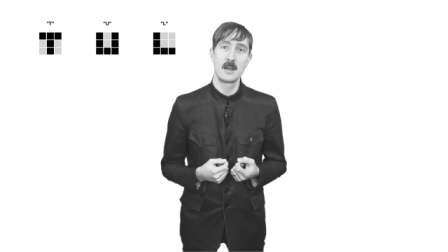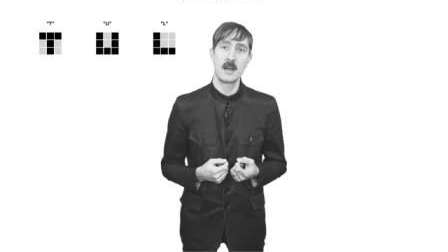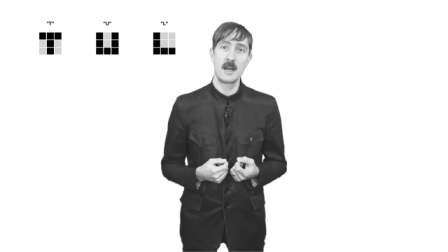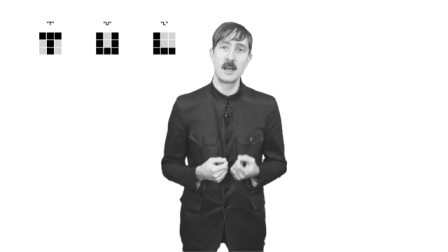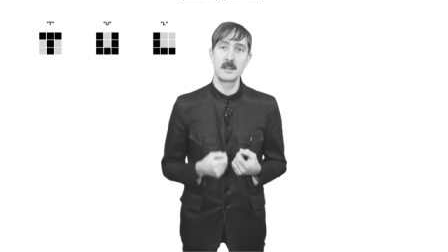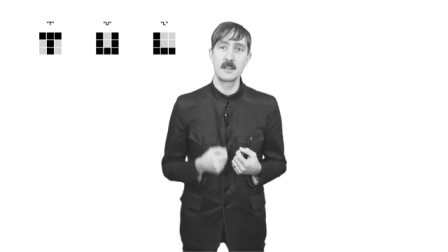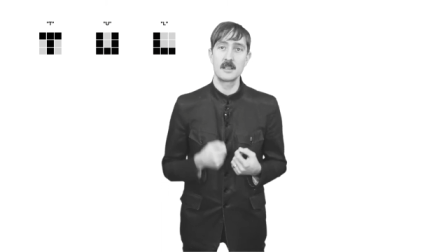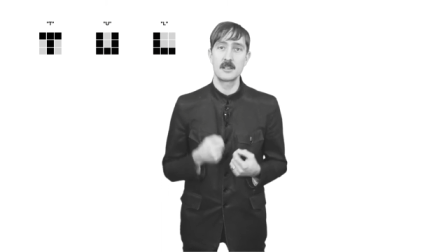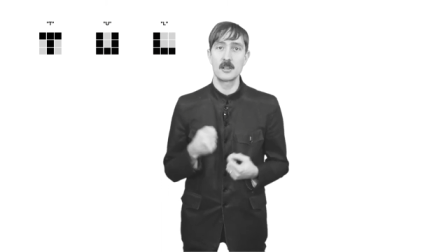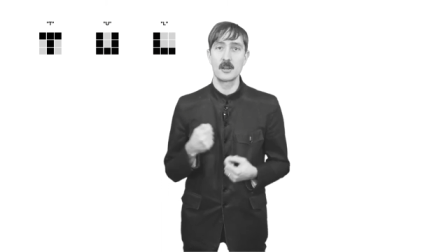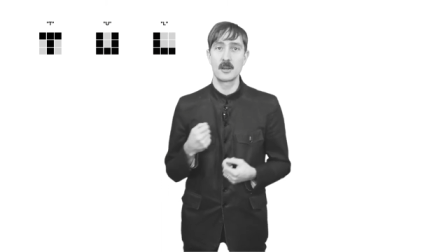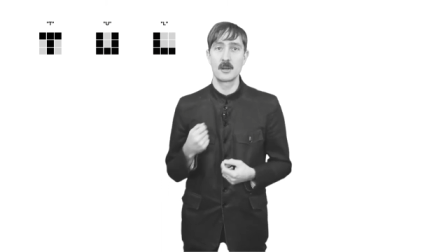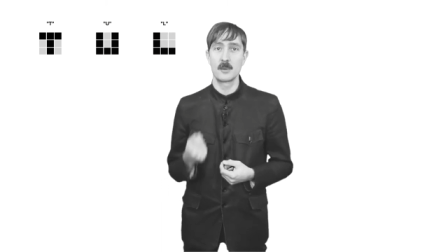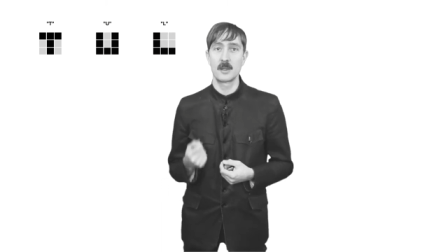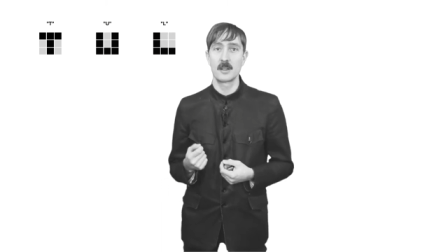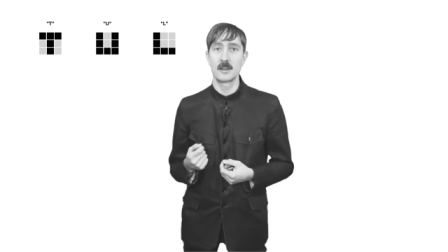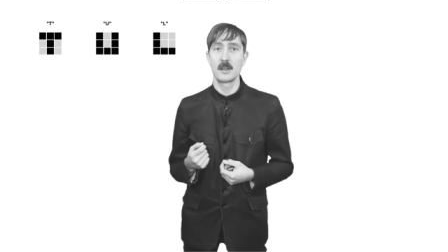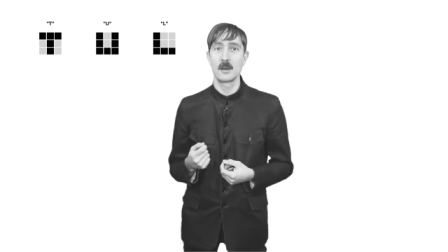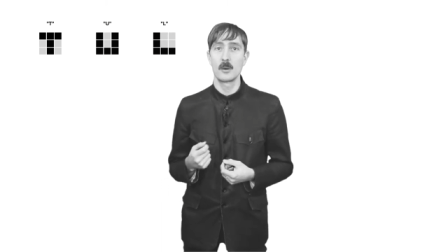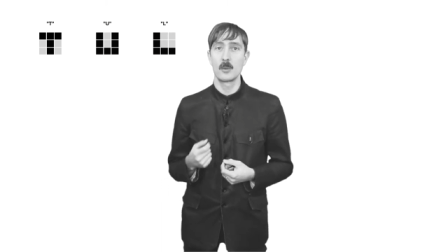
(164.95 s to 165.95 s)
and
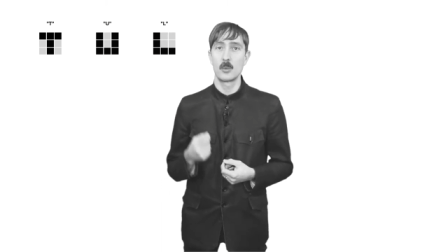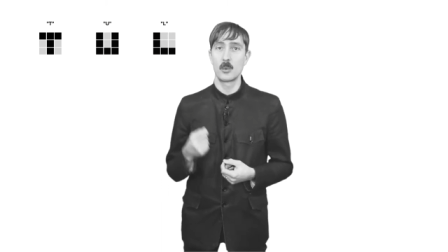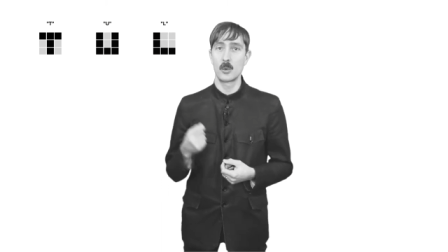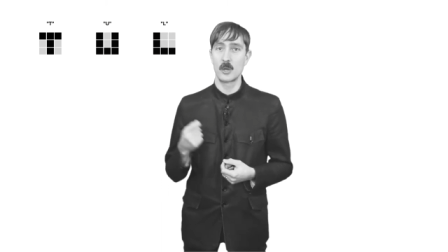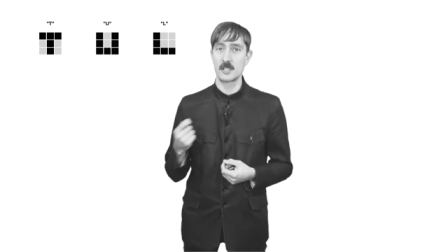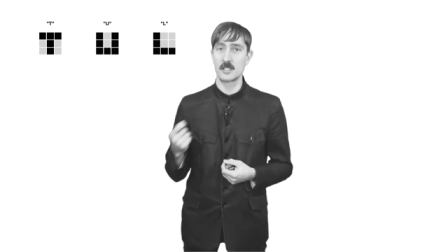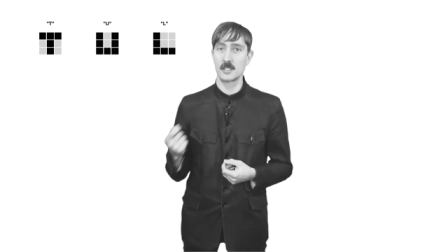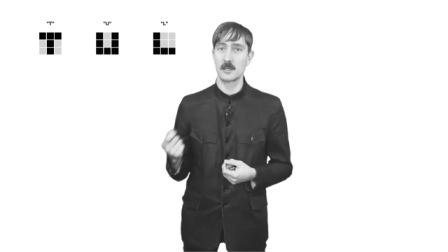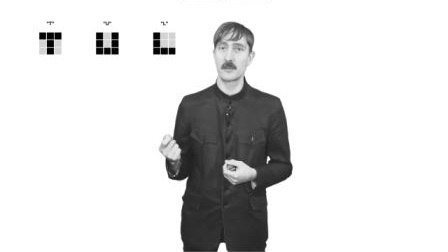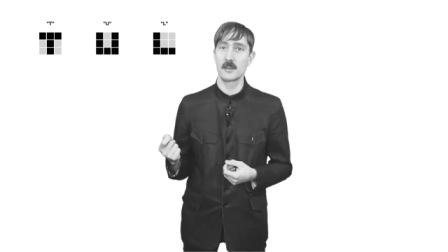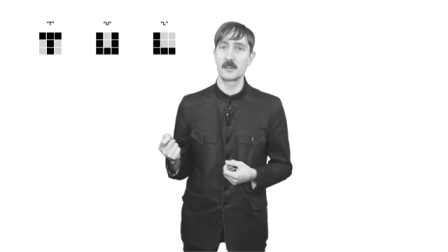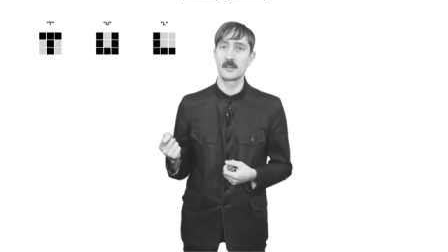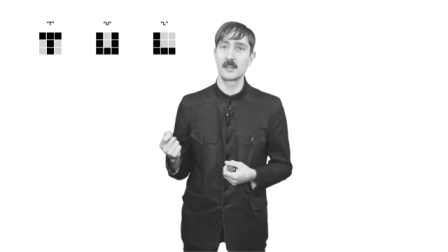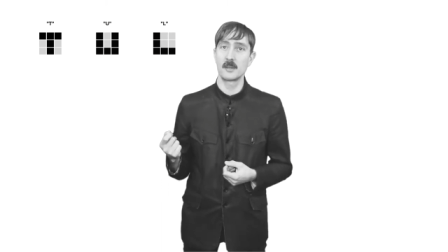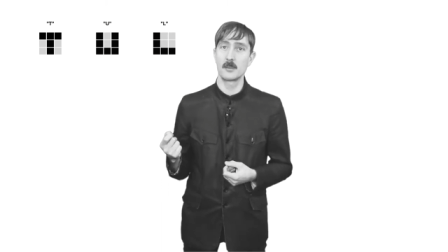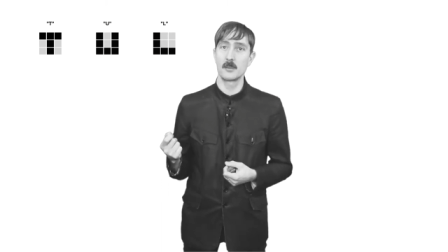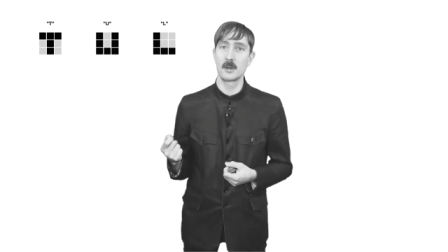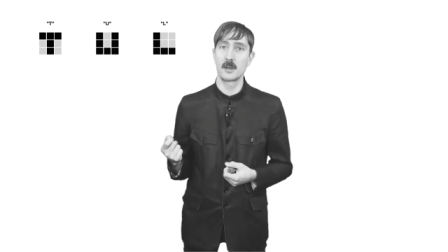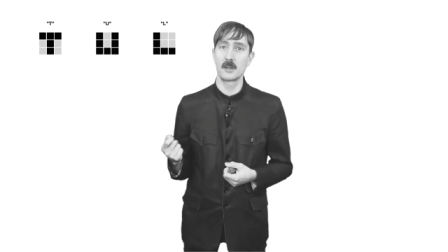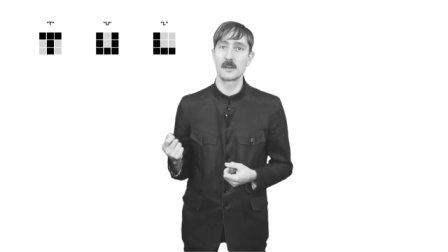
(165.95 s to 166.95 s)
determine which of the
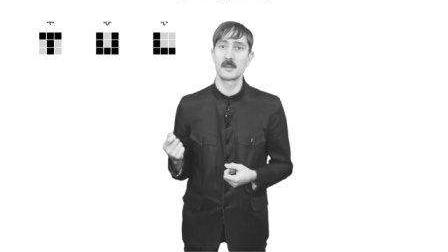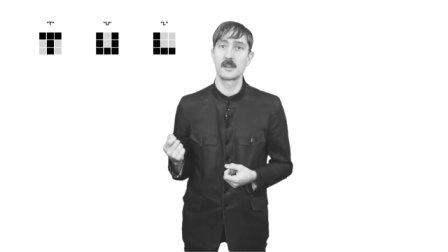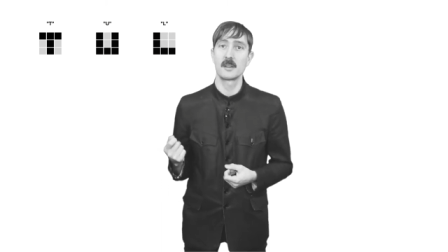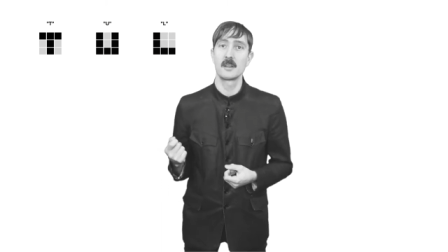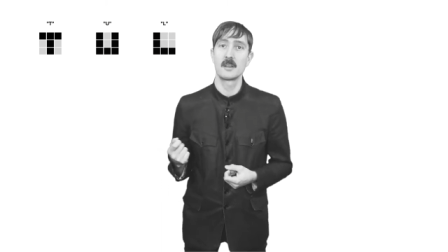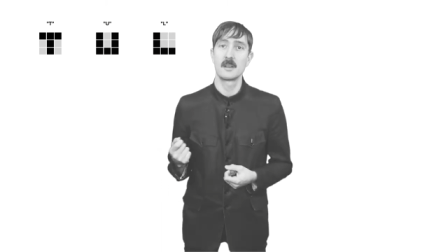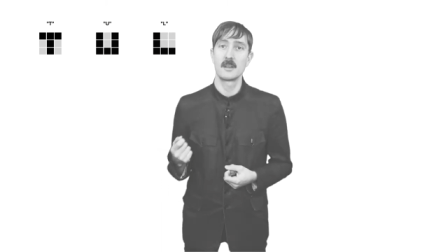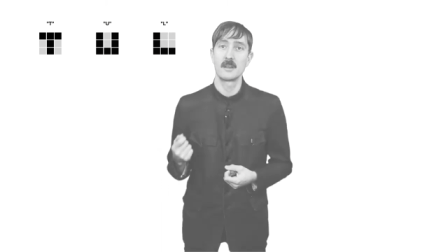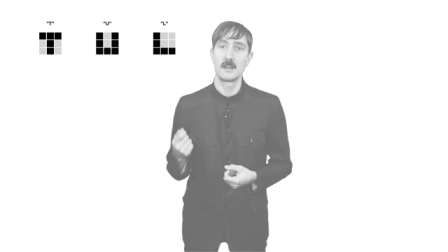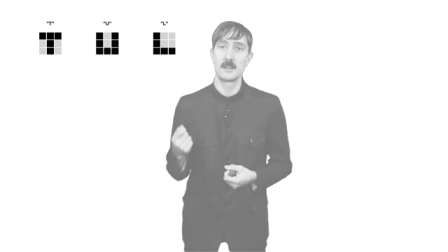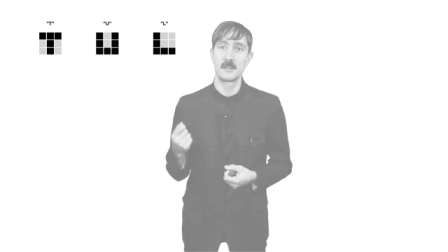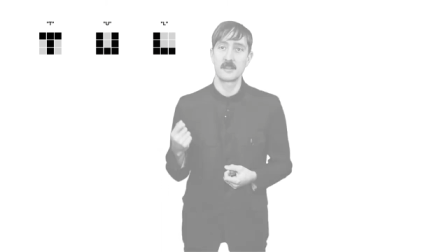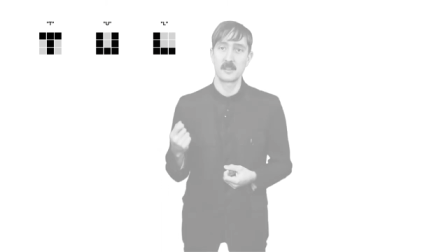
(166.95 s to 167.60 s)
symbols is